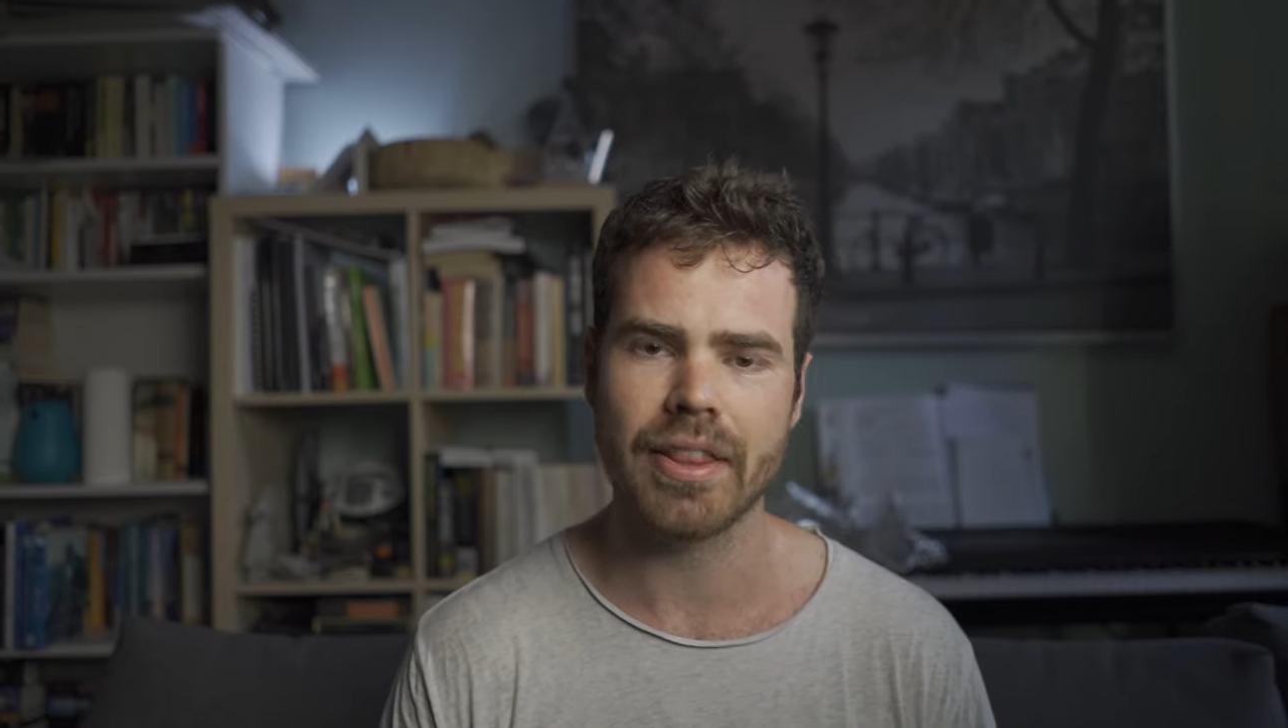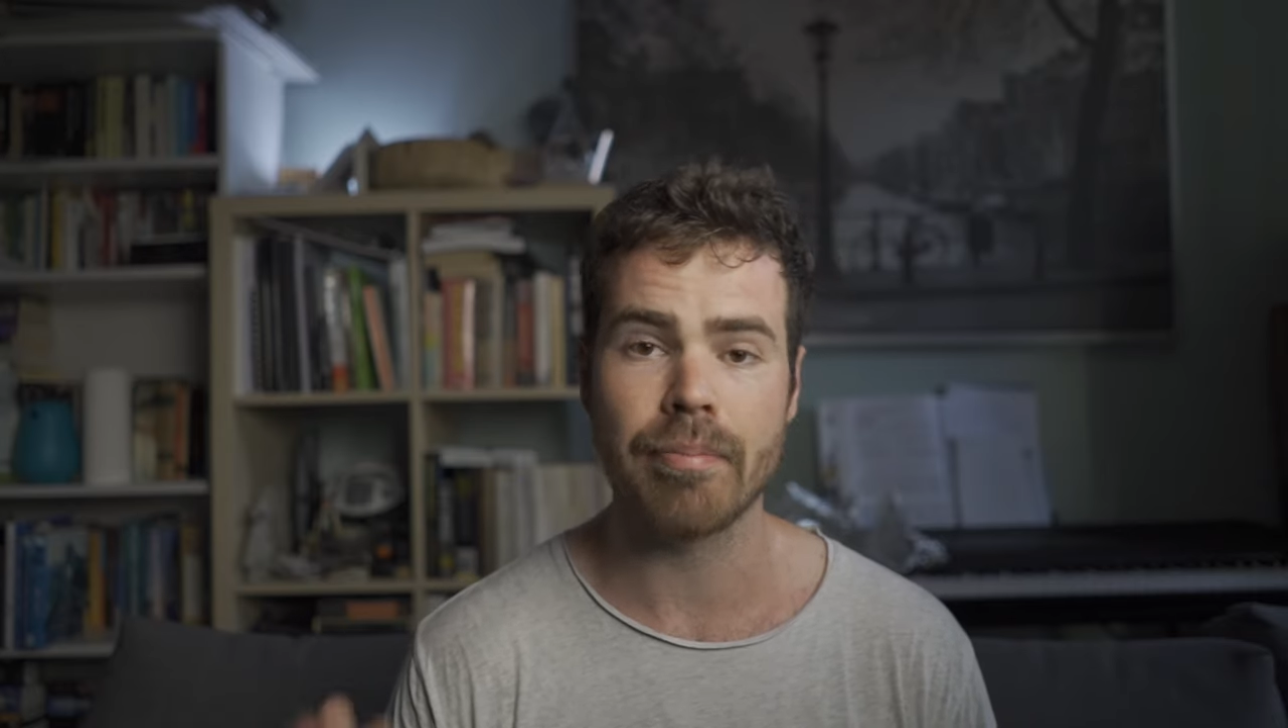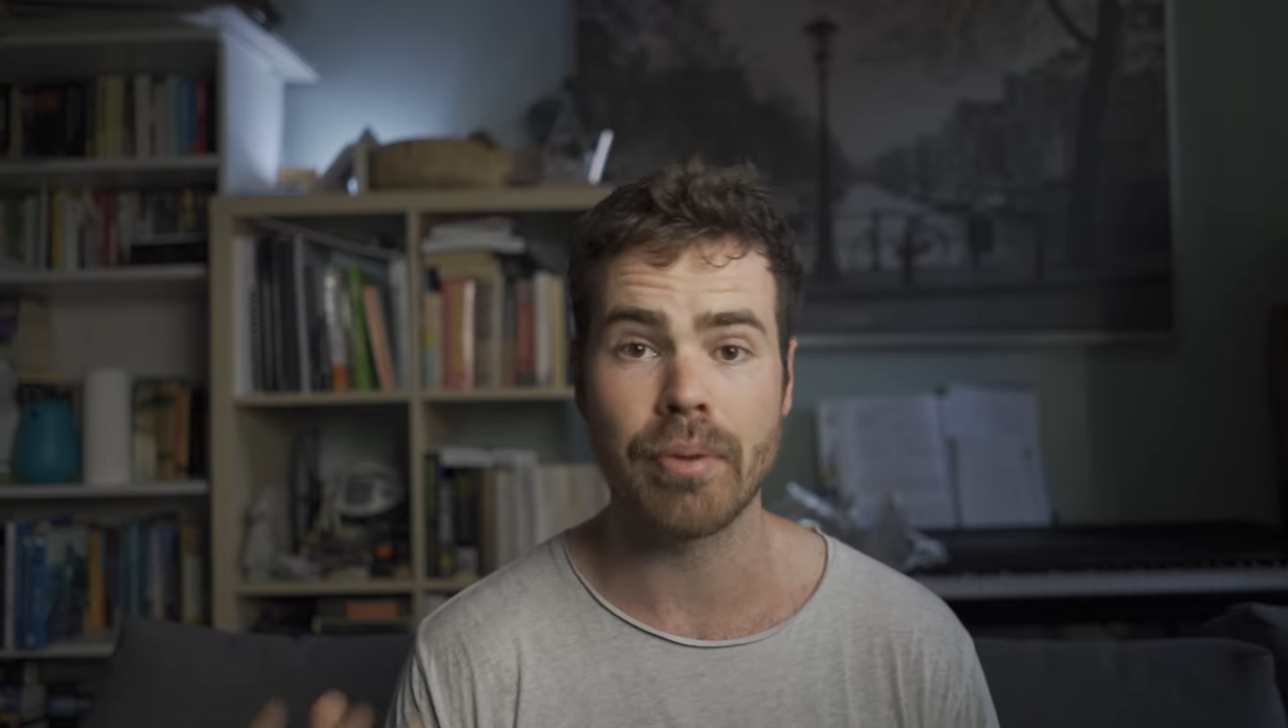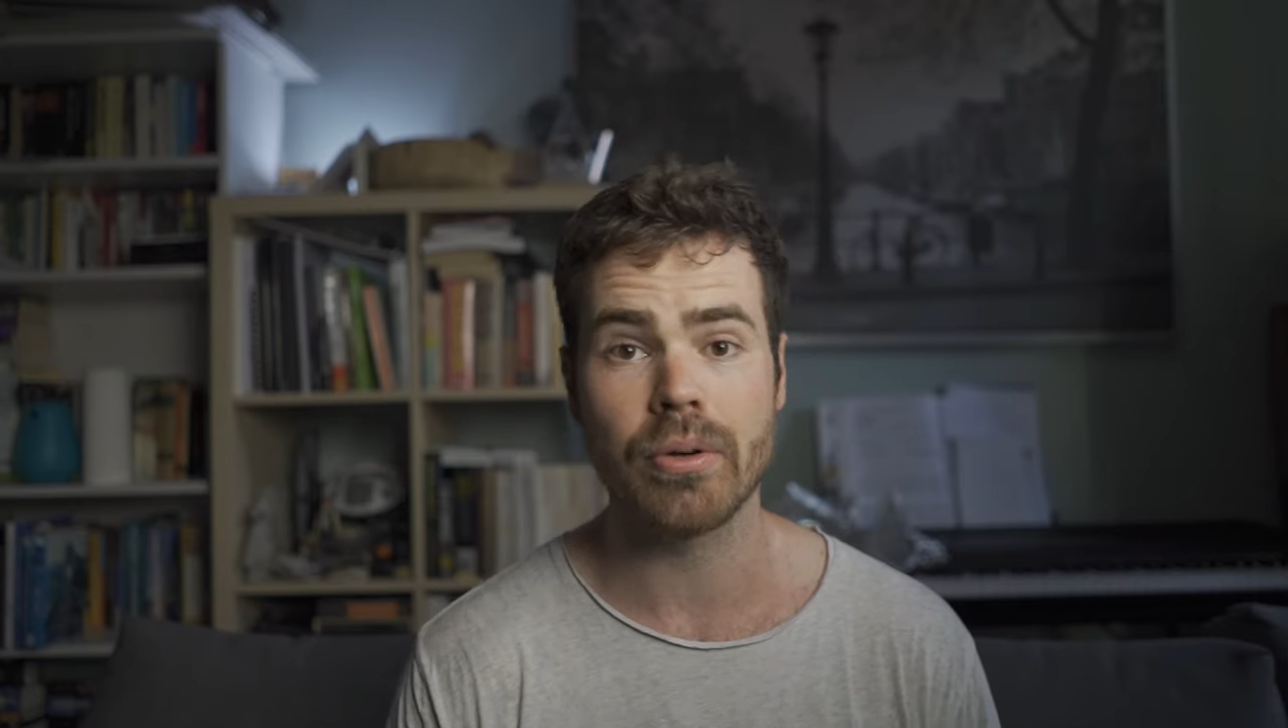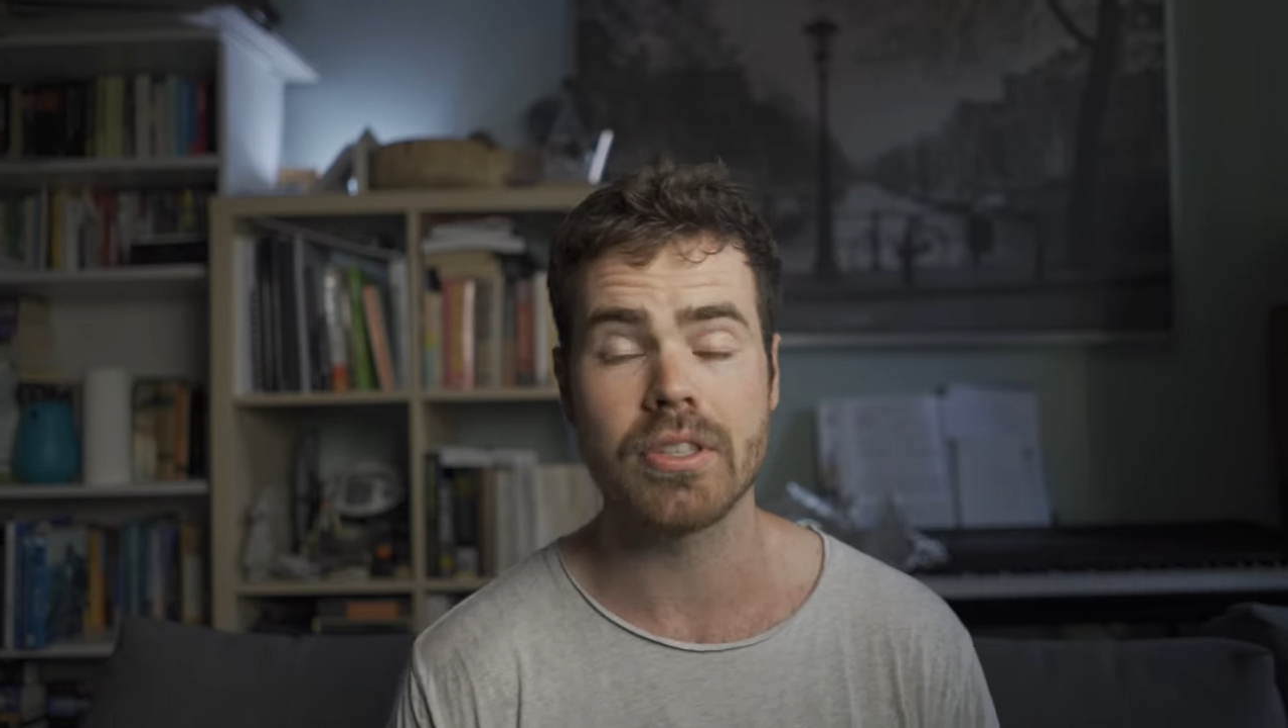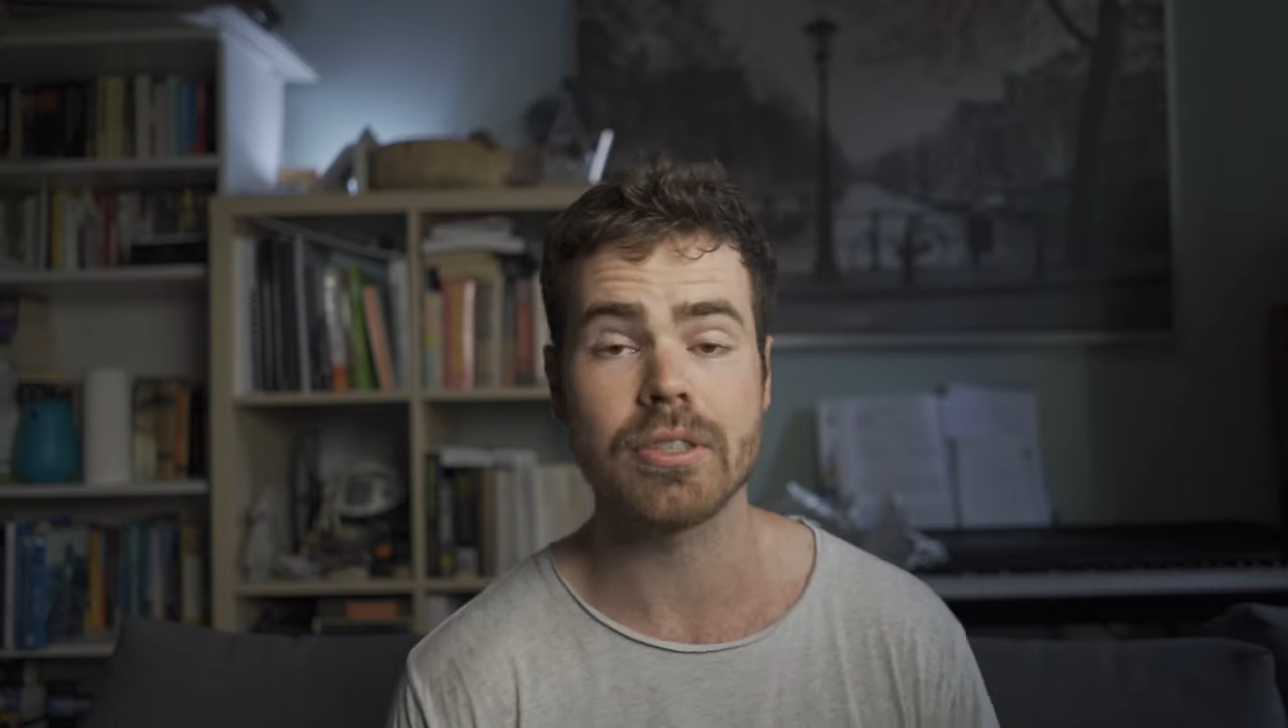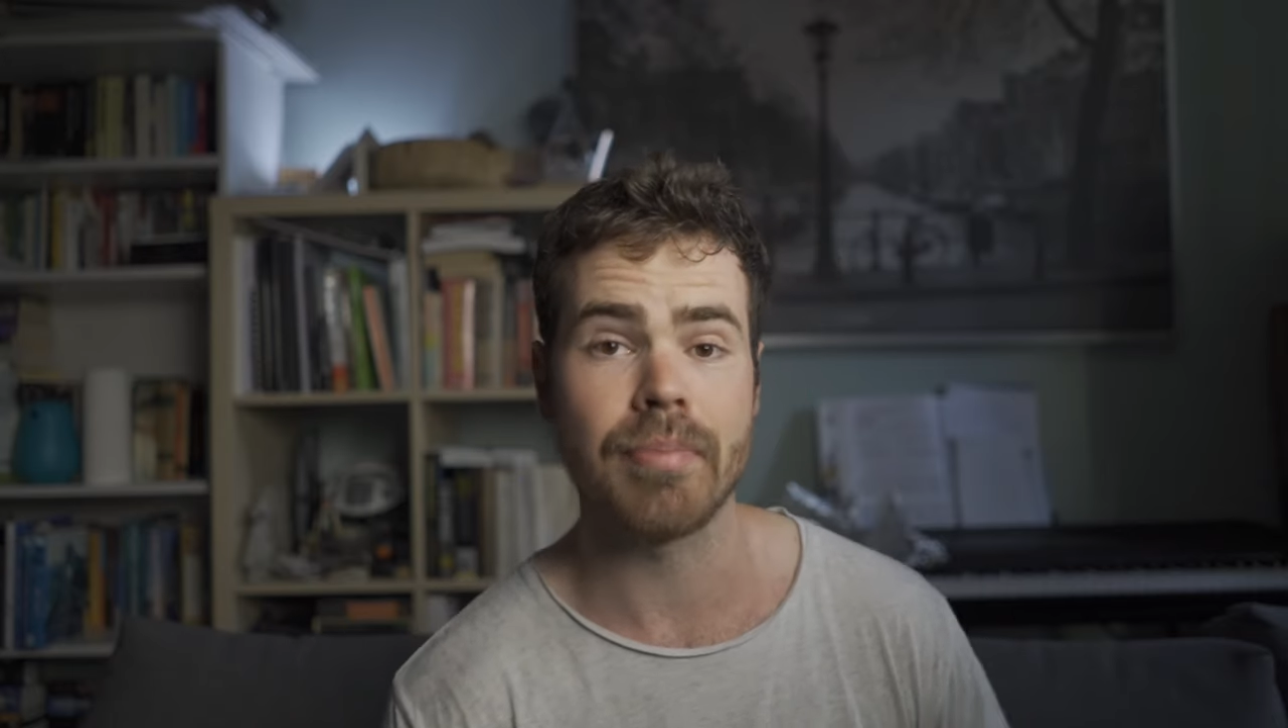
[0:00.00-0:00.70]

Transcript: the Bowens